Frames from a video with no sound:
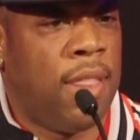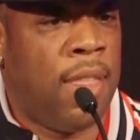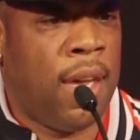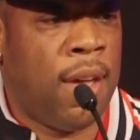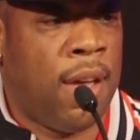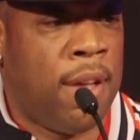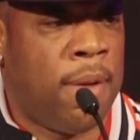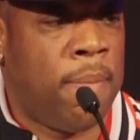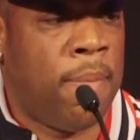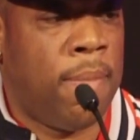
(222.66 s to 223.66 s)
They
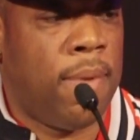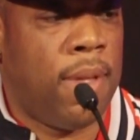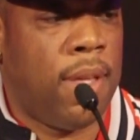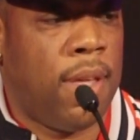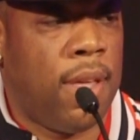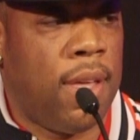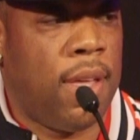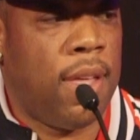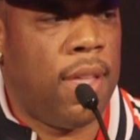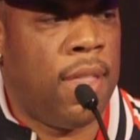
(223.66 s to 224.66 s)

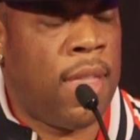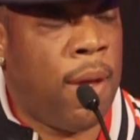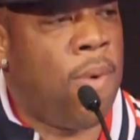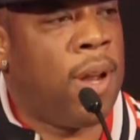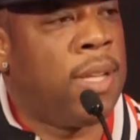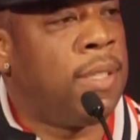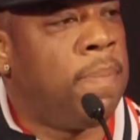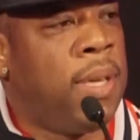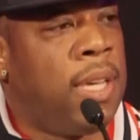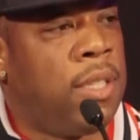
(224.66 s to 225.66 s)
wanted to
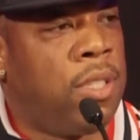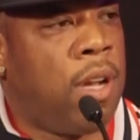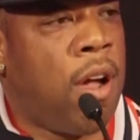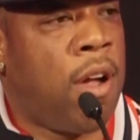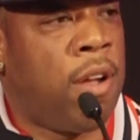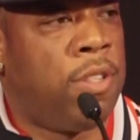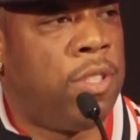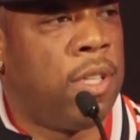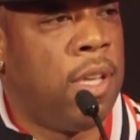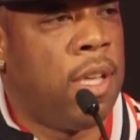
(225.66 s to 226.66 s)
be in
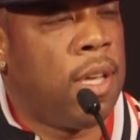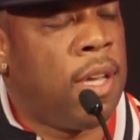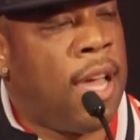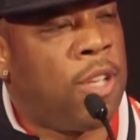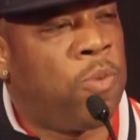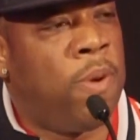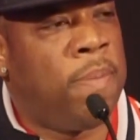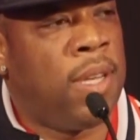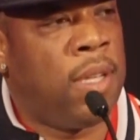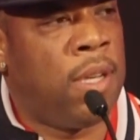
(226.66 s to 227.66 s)
charge. And as
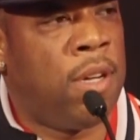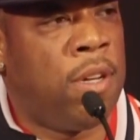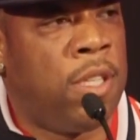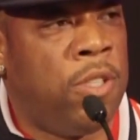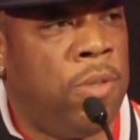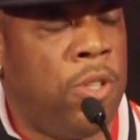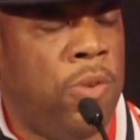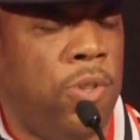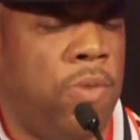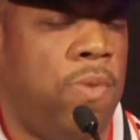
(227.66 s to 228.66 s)
women in the hood,
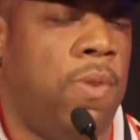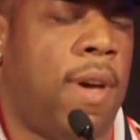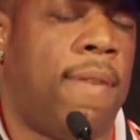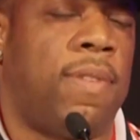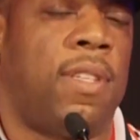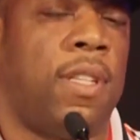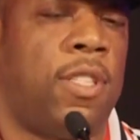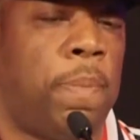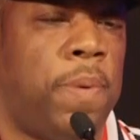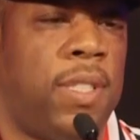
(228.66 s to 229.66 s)
you have a
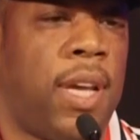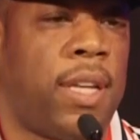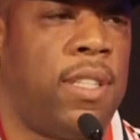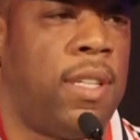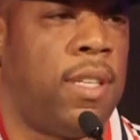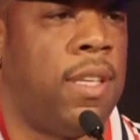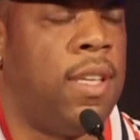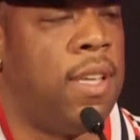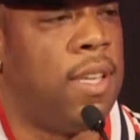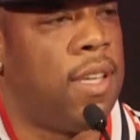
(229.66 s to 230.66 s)
sense of protection,
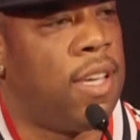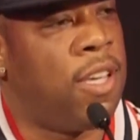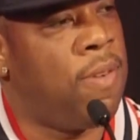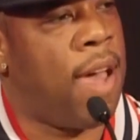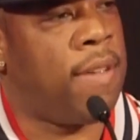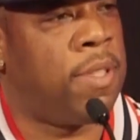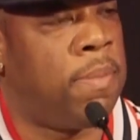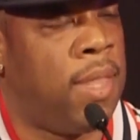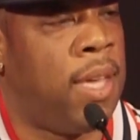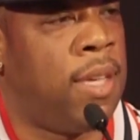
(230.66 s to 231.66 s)
and you have
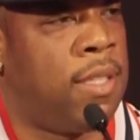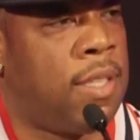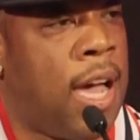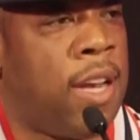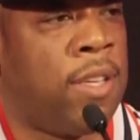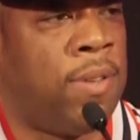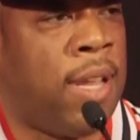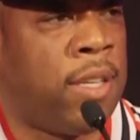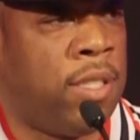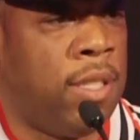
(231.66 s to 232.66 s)
something inside of you
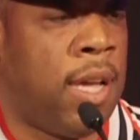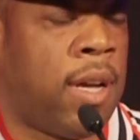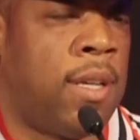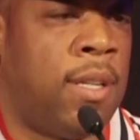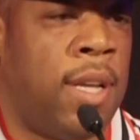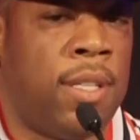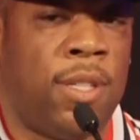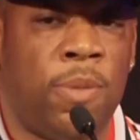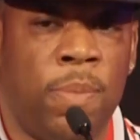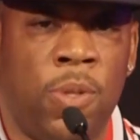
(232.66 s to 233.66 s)
that you're not gonna let
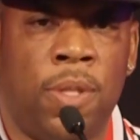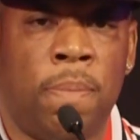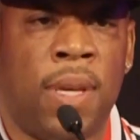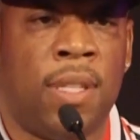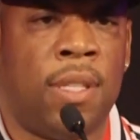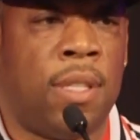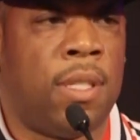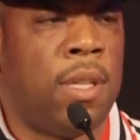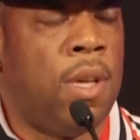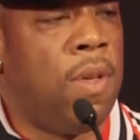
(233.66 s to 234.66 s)
this music
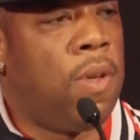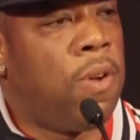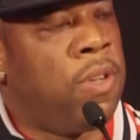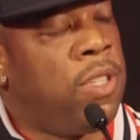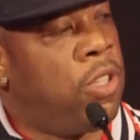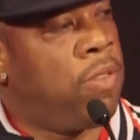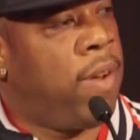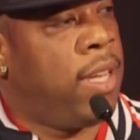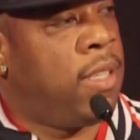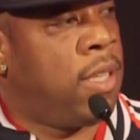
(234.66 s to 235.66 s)
business or these
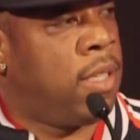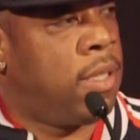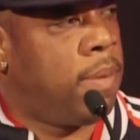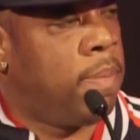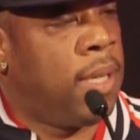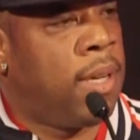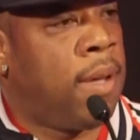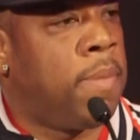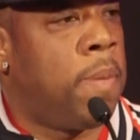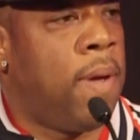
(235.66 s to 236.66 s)
strangers
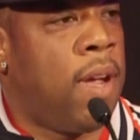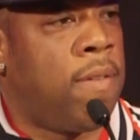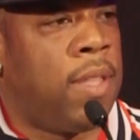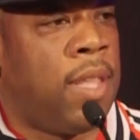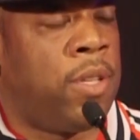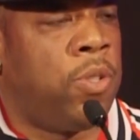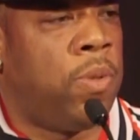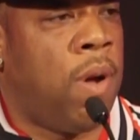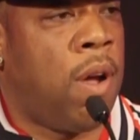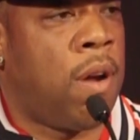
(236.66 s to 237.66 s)
become the parent that
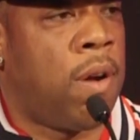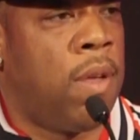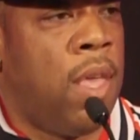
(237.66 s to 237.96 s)
you are.